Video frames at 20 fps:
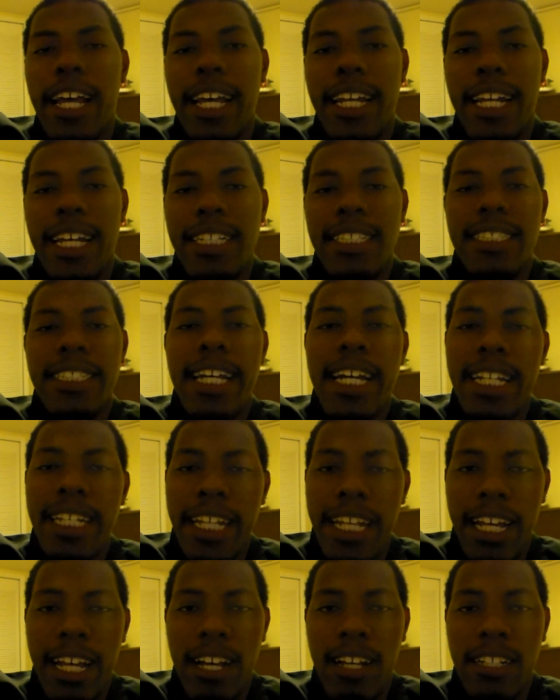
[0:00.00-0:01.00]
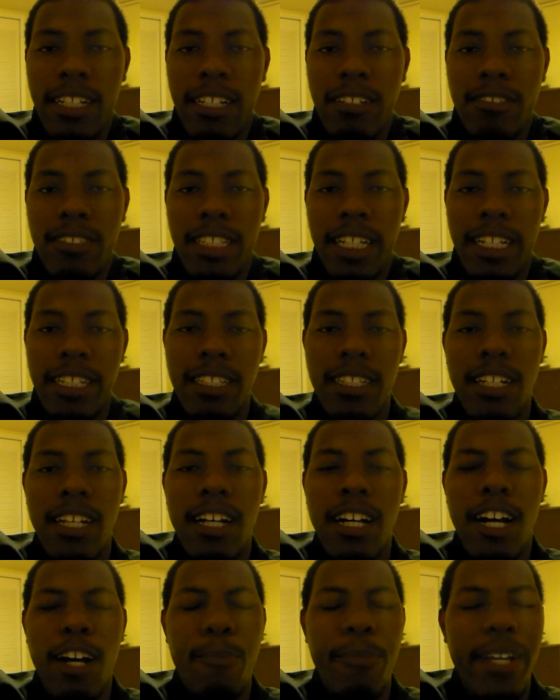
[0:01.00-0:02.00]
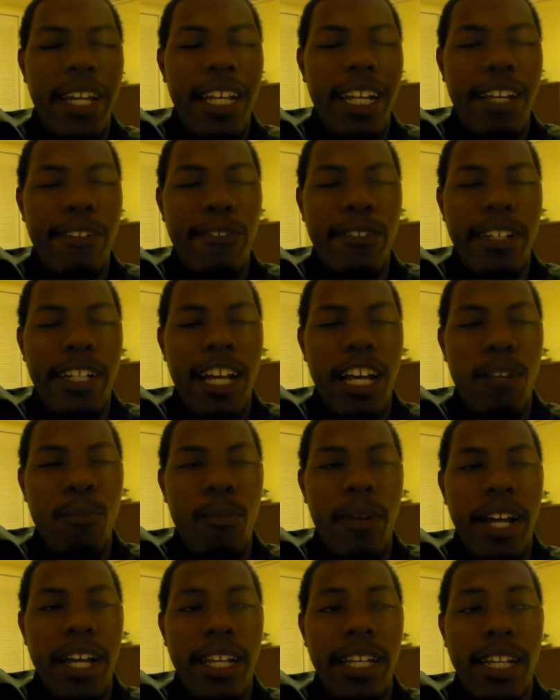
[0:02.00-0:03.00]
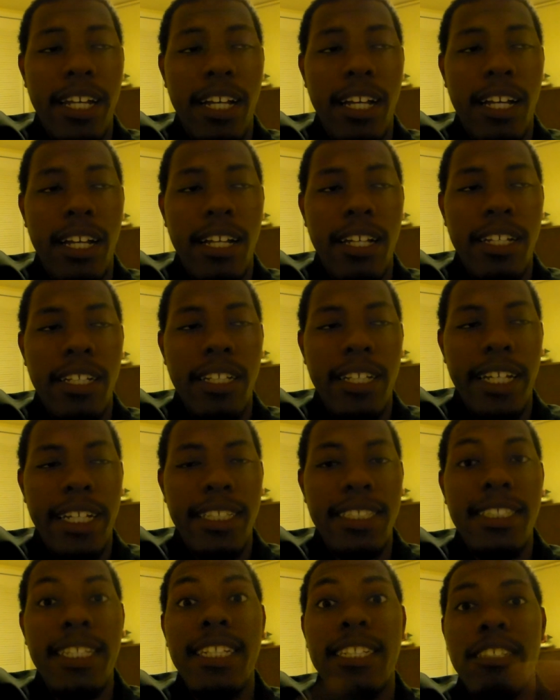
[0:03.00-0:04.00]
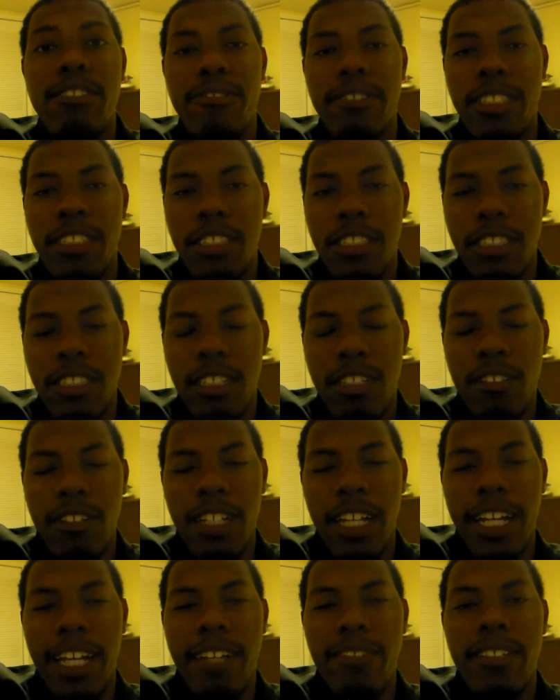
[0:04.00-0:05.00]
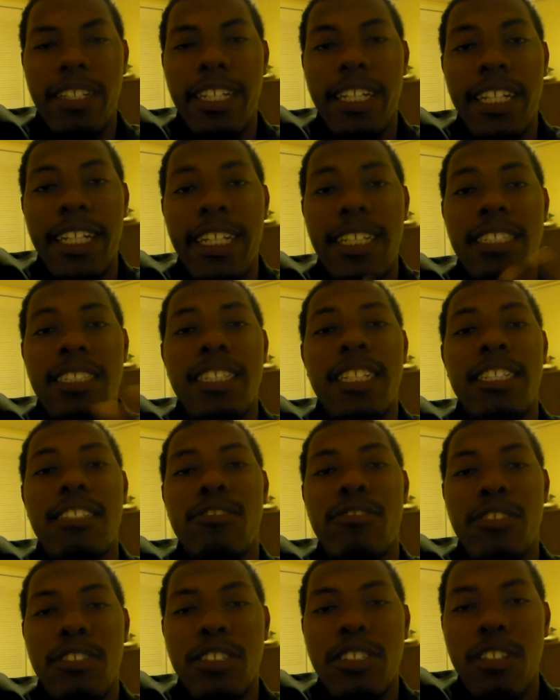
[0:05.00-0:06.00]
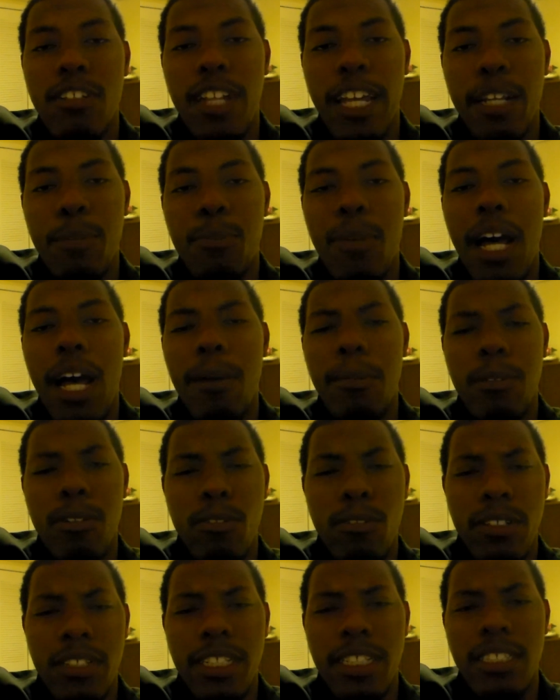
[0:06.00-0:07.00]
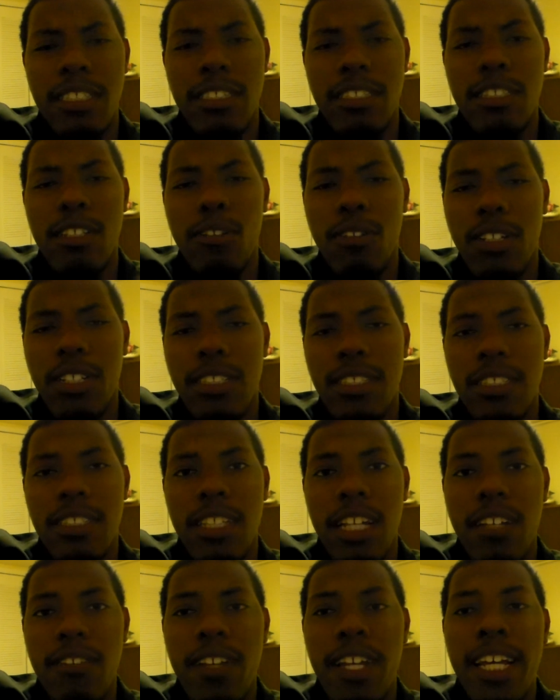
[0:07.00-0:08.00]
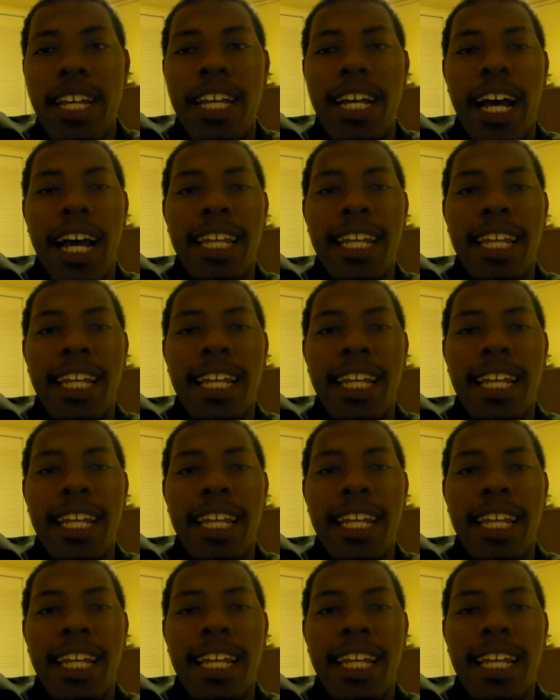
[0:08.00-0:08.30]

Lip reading: And I sat down and I was like, oh man, I forgot my accessories, you know. I have to get accessories, you know, like popcorn and soda and stuff.